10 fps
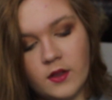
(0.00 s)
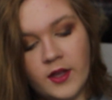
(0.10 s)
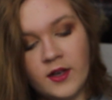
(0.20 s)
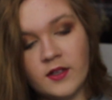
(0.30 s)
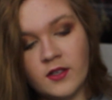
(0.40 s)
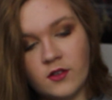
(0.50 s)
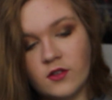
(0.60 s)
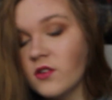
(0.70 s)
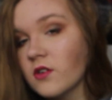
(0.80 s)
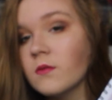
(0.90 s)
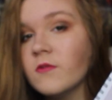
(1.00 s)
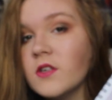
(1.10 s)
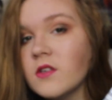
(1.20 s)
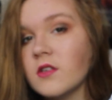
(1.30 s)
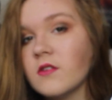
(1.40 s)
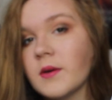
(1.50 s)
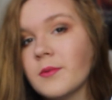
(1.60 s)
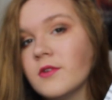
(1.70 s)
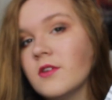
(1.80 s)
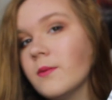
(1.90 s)
Then I just took some photos of
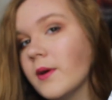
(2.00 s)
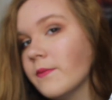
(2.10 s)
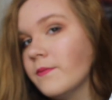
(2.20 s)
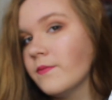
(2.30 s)
apples as well.